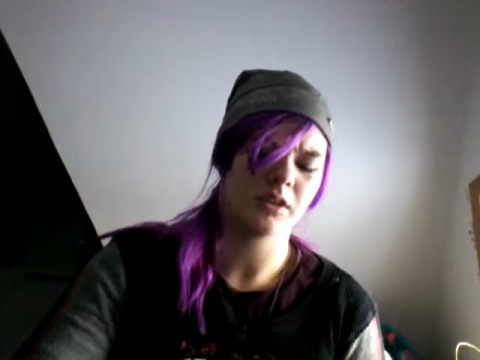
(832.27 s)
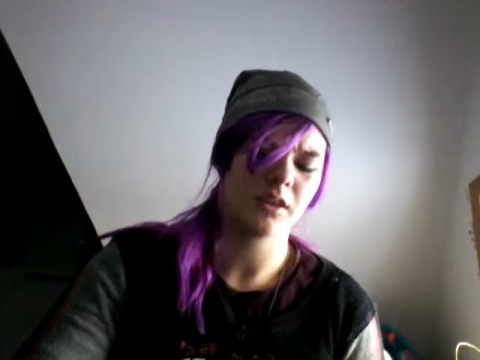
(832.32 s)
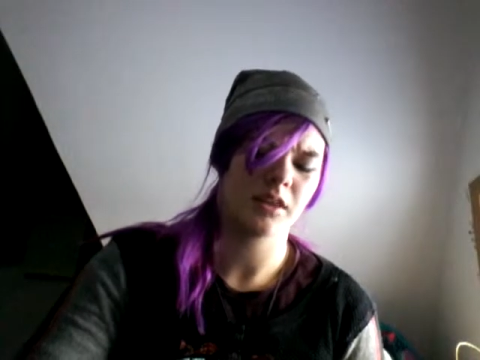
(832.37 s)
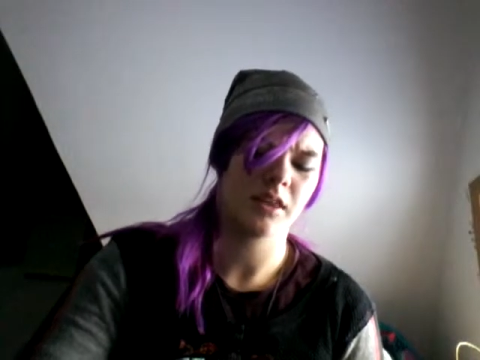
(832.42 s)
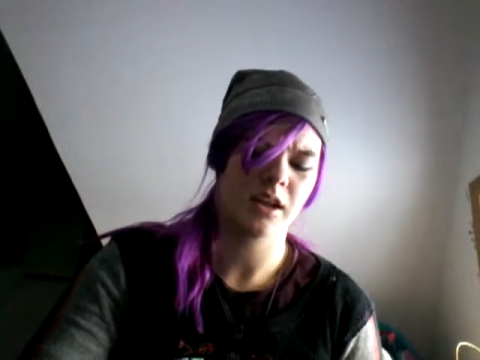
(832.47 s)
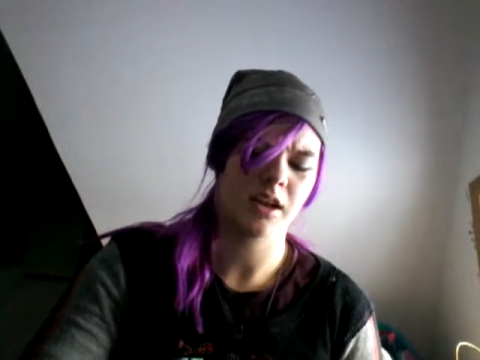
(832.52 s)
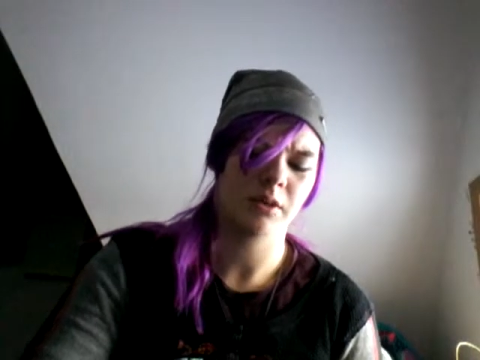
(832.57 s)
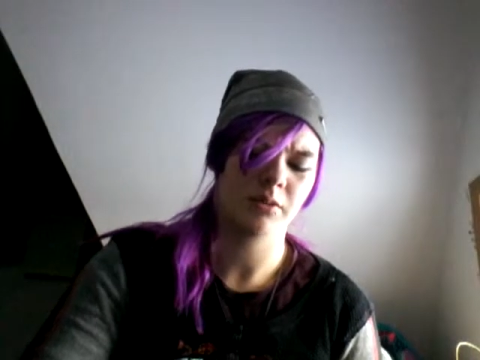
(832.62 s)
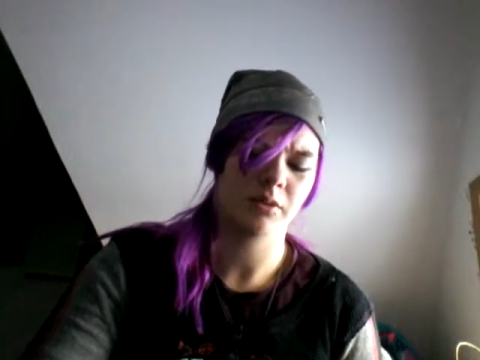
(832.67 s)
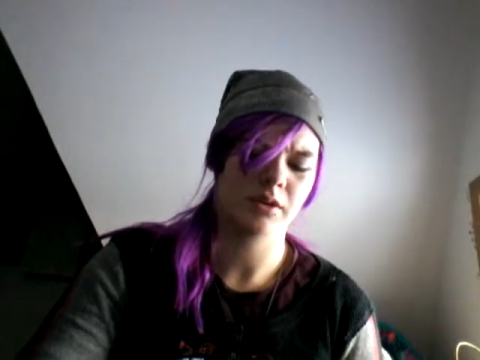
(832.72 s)
And
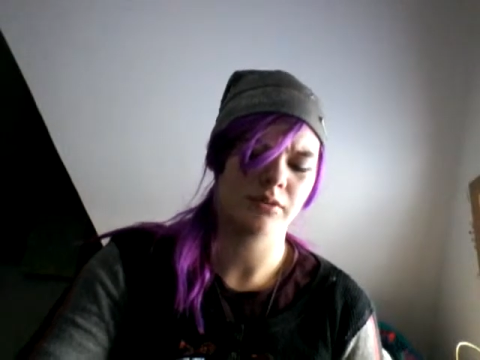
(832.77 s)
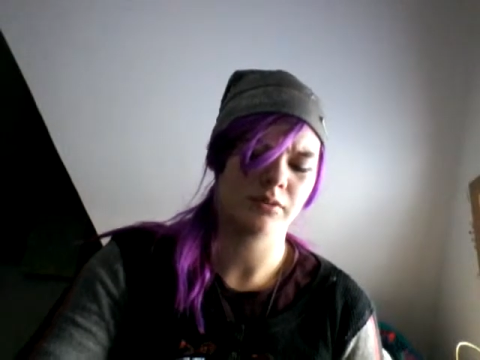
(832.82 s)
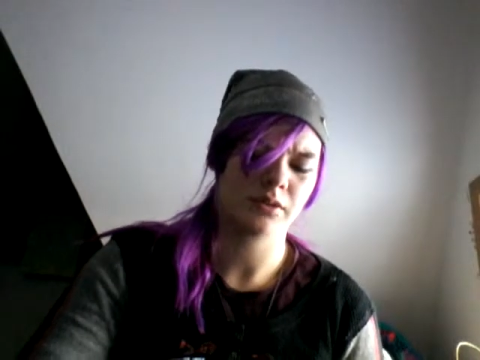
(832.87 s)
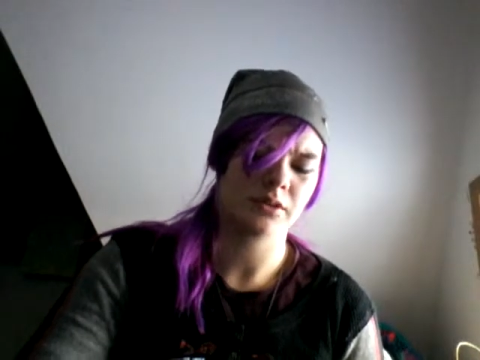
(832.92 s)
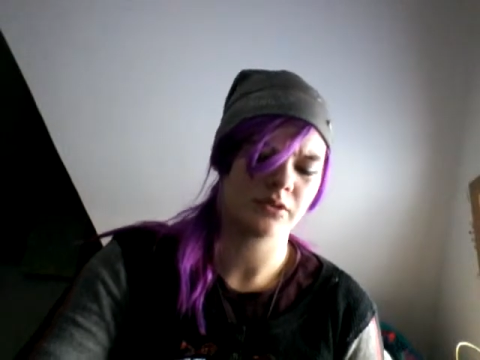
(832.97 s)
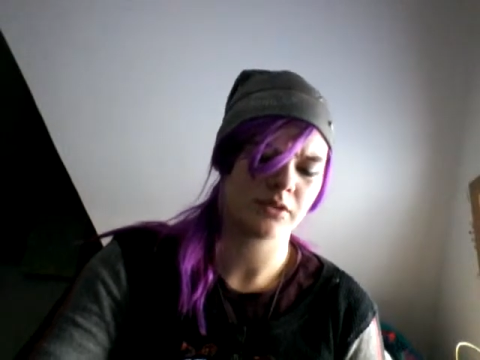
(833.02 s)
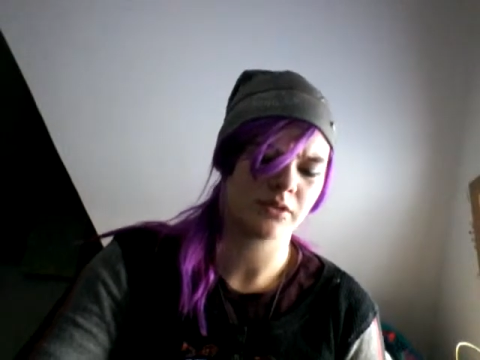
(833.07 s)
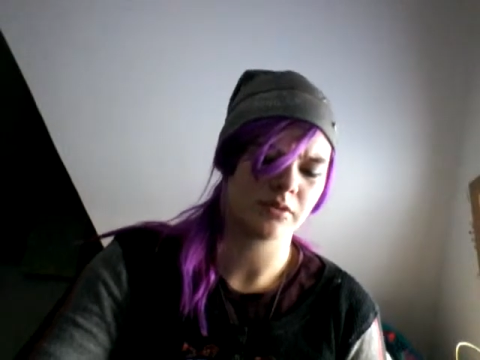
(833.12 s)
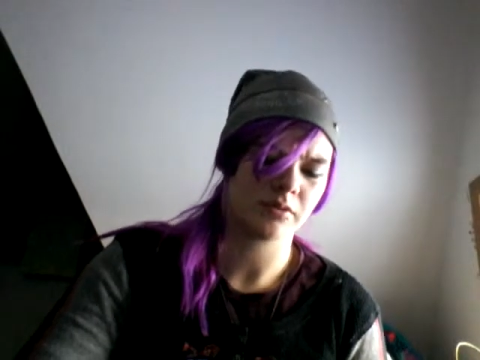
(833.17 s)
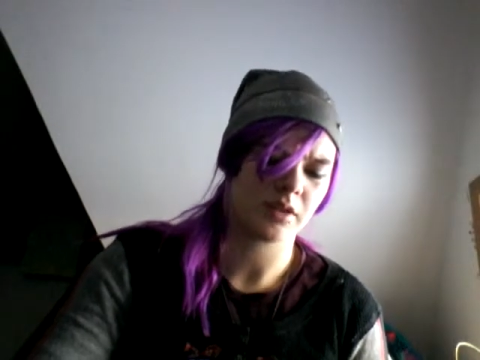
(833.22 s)
then they had one of
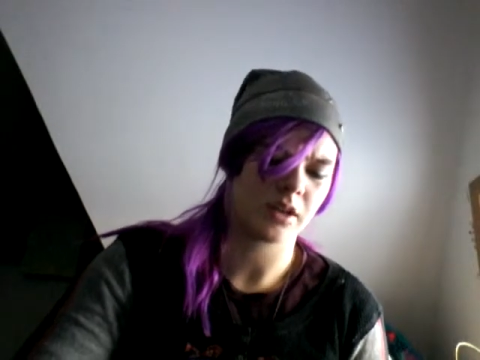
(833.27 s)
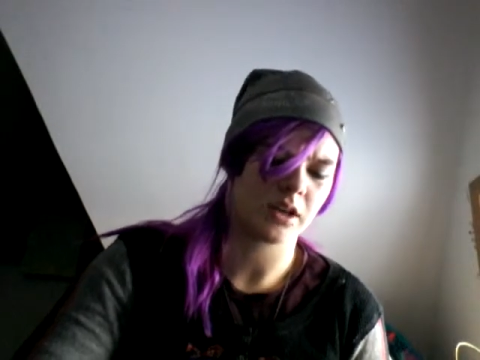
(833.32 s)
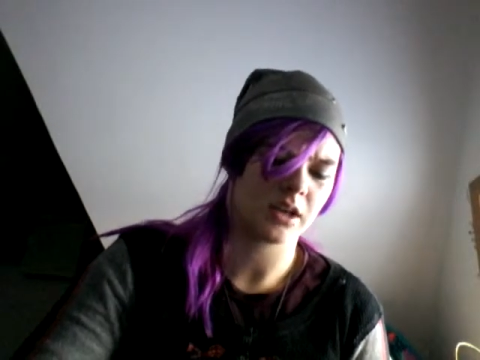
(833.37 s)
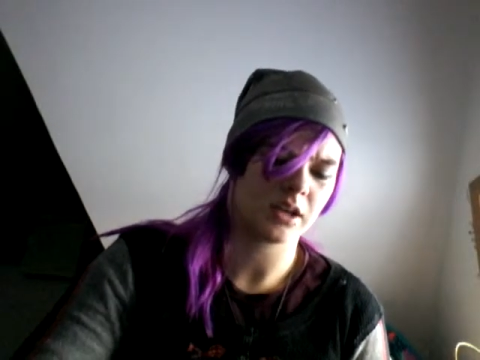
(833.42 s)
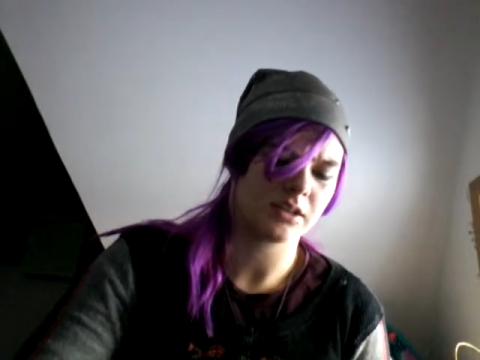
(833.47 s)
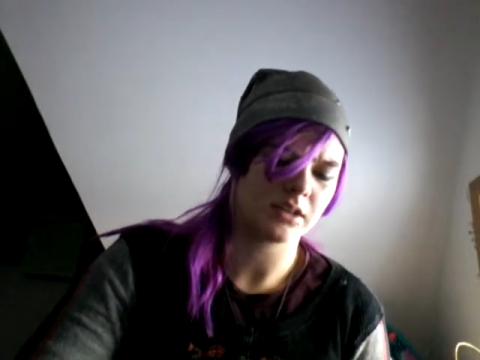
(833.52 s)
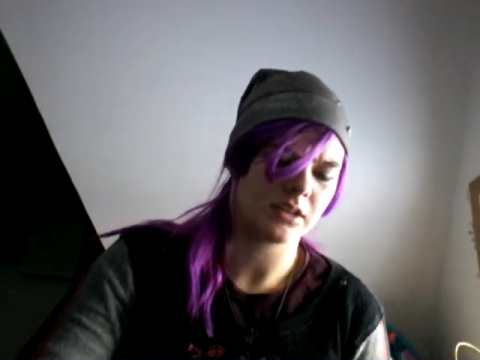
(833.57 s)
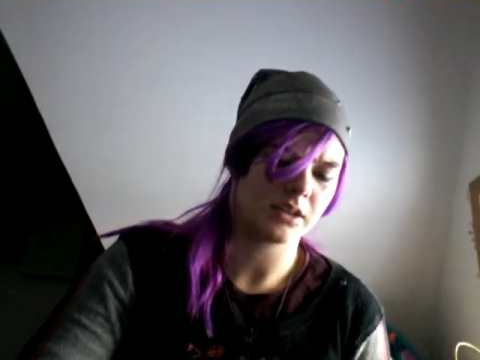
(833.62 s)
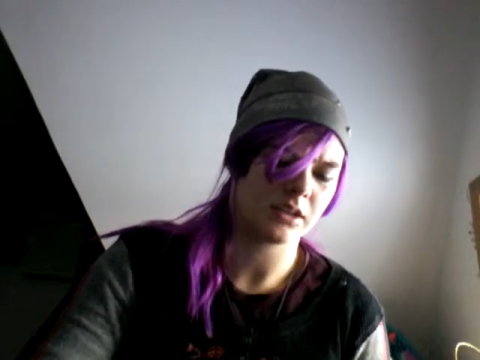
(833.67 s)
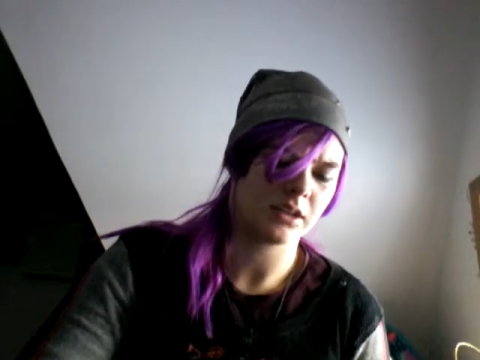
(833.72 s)
Wizard of
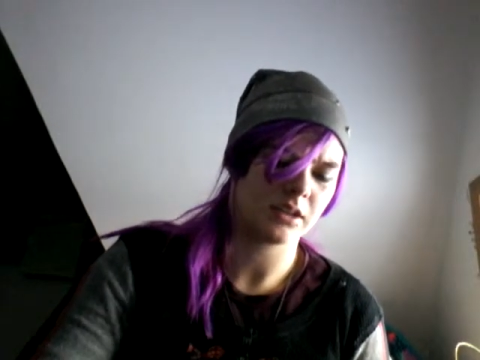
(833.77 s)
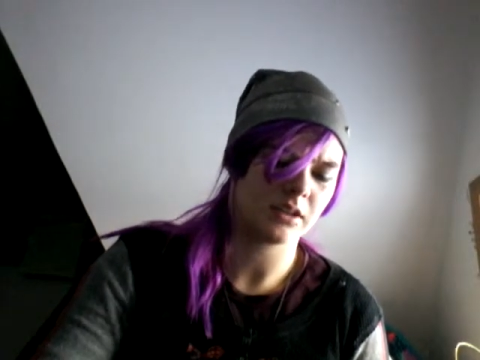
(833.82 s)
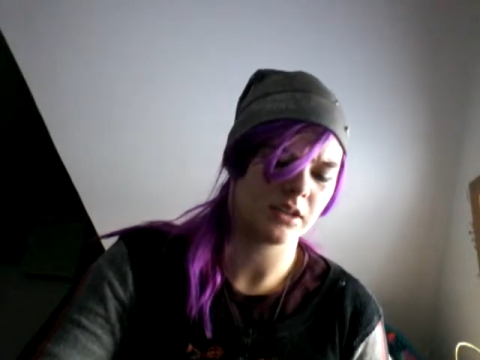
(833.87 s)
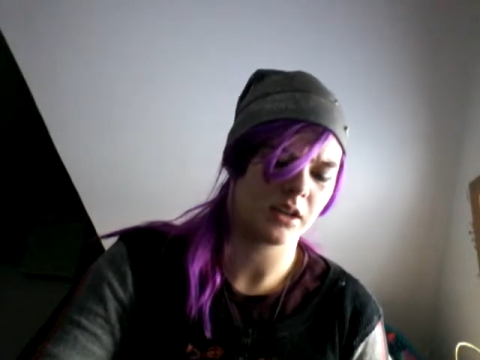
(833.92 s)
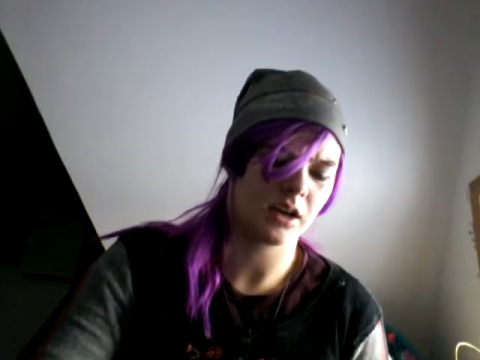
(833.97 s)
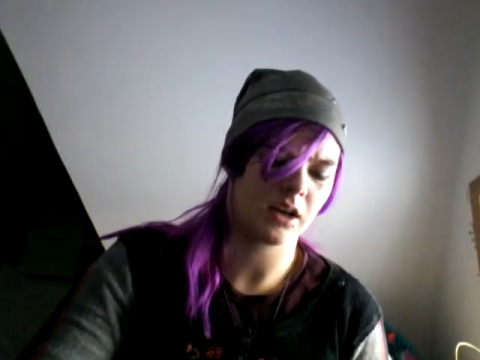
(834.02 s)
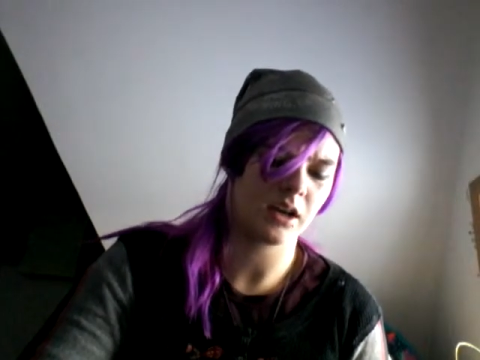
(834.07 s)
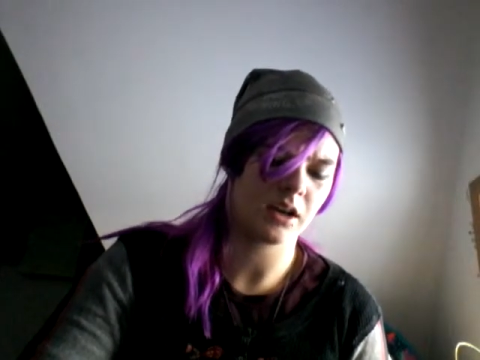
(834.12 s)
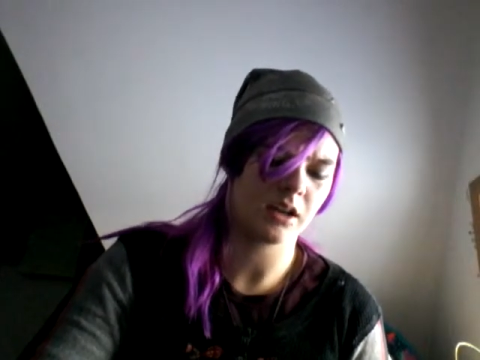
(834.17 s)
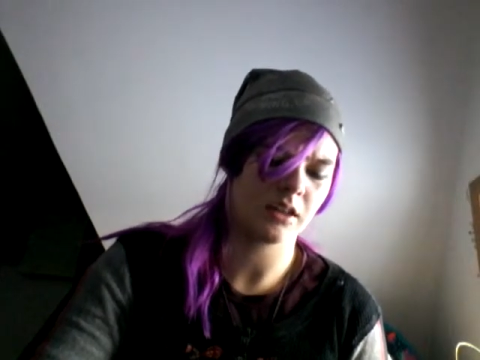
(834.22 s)
Oz, and
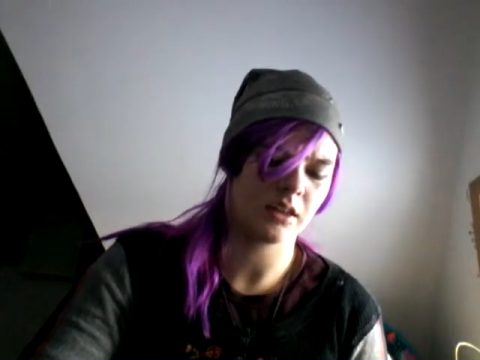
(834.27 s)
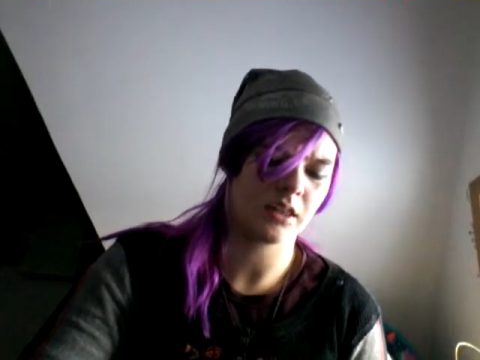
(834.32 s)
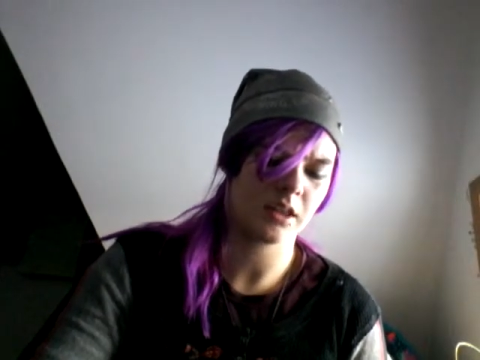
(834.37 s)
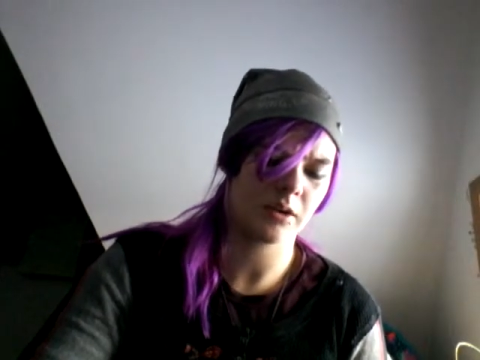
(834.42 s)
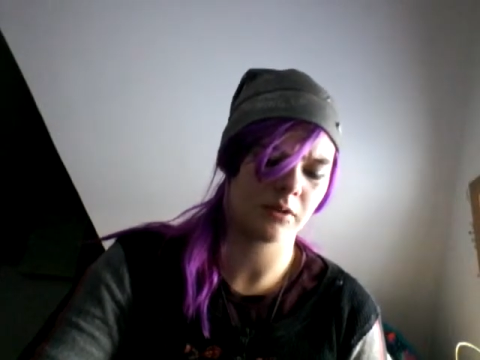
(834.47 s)
uh,